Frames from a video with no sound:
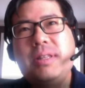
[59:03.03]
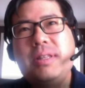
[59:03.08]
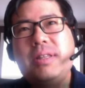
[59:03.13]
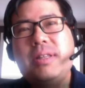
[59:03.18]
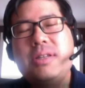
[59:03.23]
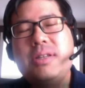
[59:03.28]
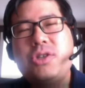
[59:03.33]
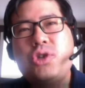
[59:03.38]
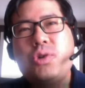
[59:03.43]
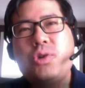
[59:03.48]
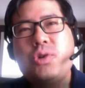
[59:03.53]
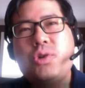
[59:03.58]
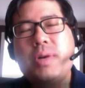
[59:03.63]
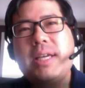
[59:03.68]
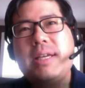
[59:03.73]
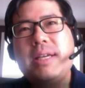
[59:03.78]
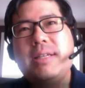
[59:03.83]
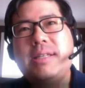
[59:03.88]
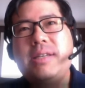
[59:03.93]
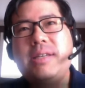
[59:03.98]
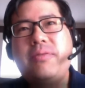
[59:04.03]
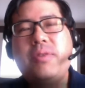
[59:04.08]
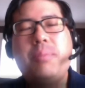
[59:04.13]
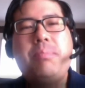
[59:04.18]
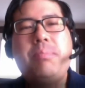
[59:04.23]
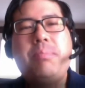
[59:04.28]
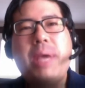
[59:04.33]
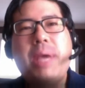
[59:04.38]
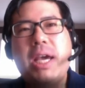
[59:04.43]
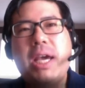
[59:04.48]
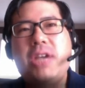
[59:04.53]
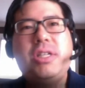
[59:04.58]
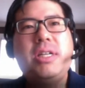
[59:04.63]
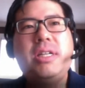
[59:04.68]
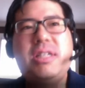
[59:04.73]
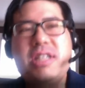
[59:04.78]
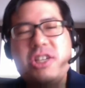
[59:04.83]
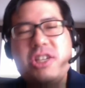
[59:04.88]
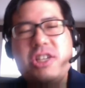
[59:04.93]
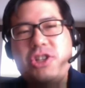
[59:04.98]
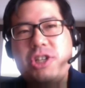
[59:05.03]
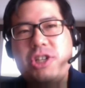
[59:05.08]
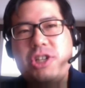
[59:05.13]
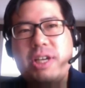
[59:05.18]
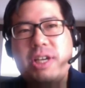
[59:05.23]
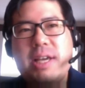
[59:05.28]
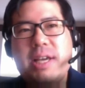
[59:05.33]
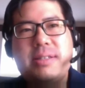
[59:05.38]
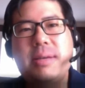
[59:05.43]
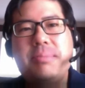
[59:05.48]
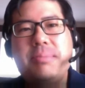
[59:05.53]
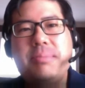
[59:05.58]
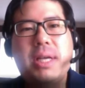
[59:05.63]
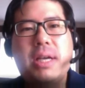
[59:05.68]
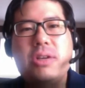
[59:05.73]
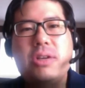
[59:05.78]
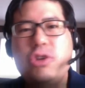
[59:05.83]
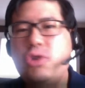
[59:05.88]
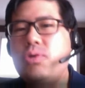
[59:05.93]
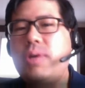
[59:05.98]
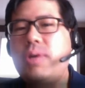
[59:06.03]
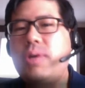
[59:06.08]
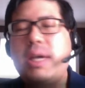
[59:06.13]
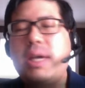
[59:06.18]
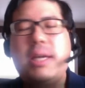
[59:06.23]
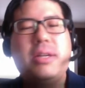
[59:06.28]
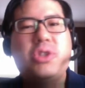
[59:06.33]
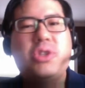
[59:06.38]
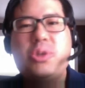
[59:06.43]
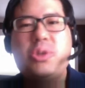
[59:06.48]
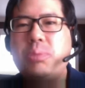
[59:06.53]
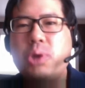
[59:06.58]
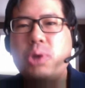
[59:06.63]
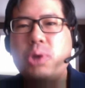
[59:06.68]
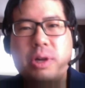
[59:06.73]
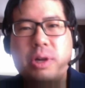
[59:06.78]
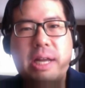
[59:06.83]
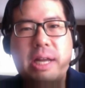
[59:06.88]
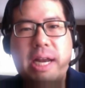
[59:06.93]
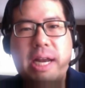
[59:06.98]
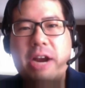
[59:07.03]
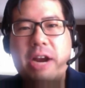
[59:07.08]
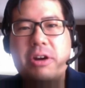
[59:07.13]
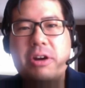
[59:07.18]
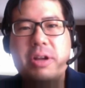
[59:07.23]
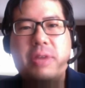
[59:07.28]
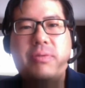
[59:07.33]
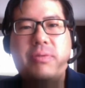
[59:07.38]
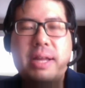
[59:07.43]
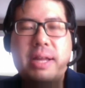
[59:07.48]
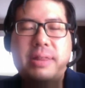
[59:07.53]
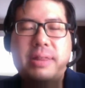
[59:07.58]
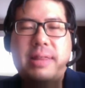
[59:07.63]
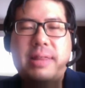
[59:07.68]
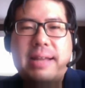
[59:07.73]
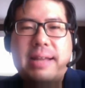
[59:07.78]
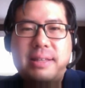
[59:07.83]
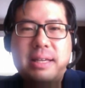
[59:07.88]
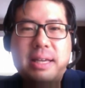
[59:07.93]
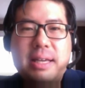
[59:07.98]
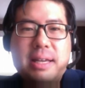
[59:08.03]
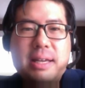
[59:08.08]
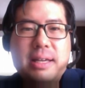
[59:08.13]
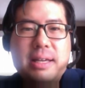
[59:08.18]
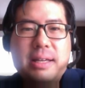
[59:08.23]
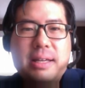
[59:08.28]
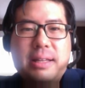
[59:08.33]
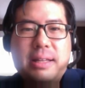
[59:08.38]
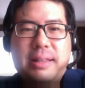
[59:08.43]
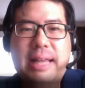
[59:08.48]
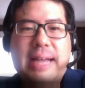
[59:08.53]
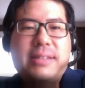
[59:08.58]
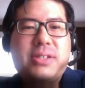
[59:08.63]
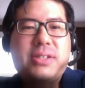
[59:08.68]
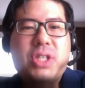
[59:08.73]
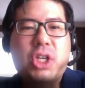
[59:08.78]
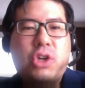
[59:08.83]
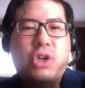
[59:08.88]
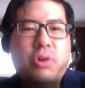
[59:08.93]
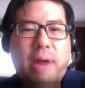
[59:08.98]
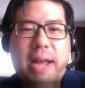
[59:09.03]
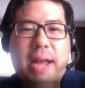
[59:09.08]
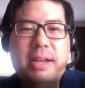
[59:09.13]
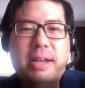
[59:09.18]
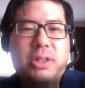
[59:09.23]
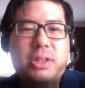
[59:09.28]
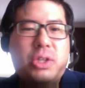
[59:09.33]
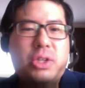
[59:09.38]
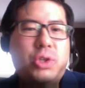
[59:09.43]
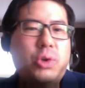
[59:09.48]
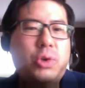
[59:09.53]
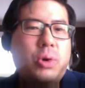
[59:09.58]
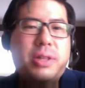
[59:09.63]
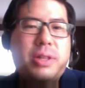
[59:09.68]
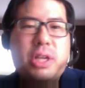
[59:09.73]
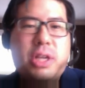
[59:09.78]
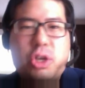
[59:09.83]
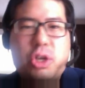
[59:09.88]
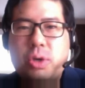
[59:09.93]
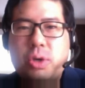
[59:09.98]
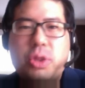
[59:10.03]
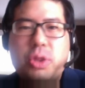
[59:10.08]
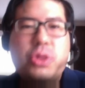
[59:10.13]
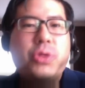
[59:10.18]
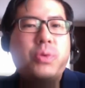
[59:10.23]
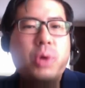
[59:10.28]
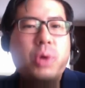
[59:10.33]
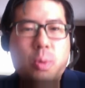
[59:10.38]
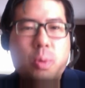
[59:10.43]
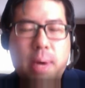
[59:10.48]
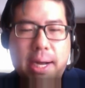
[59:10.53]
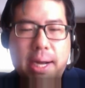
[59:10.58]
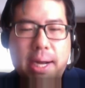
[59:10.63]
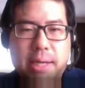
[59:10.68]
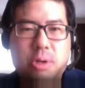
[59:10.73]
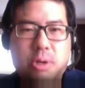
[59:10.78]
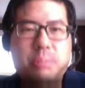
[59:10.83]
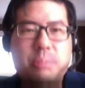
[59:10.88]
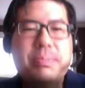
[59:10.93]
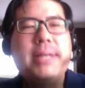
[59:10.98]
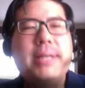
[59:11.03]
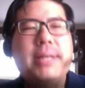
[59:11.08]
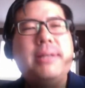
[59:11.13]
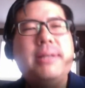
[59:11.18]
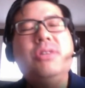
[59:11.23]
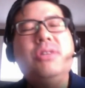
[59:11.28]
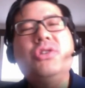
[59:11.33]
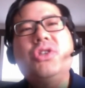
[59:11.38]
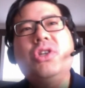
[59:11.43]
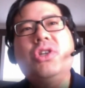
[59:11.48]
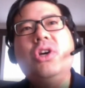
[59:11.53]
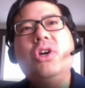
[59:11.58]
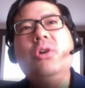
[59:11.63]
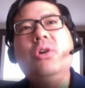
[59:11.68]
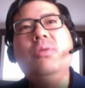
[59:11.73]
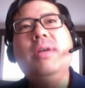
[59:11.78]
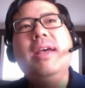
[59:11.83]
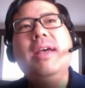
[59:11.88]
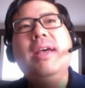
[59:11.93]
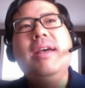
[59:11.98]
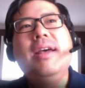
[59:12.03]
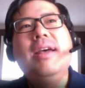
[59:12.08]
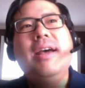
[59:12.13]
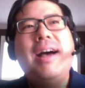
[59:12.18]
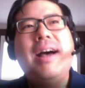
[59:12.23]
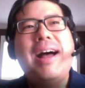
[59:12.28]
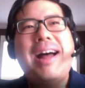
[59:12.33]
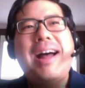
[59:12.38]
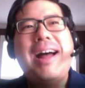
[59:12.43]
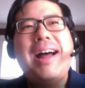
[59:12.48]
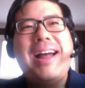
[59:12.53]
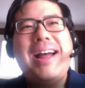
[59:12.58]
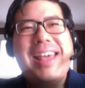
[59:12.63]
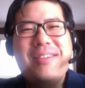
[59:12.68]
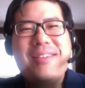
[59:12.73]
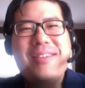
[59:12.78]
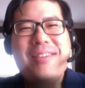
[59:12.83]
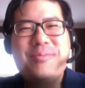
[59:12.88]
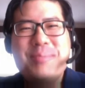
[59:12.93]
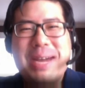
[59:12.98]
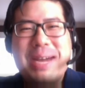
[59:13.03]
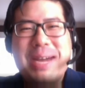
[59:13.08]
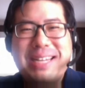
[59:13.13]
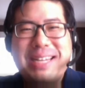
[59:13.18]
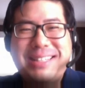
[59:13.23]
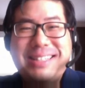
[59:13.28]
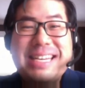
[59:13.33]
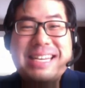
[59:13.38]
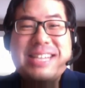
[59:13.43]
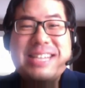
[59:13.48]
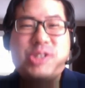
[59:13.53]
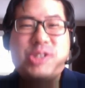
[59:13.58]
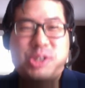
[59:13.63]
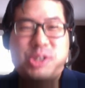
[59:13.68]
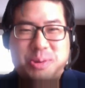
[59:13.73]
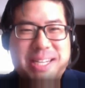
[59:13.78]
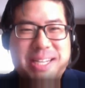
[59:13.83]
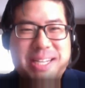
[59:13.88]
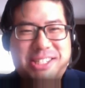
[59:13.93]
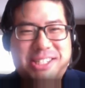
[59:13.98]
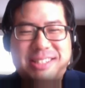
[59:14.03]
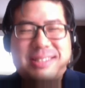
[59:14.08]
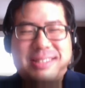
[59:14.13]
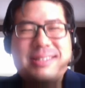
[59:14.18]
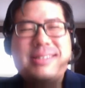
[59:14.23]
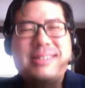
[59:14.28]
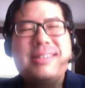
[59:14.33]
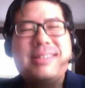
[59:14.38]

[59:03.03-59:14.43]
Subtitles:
the trick is if a patient initiates something, you can explore that area, right? That's the crack in the door that you can throw wide open. And so I have my teaser questions.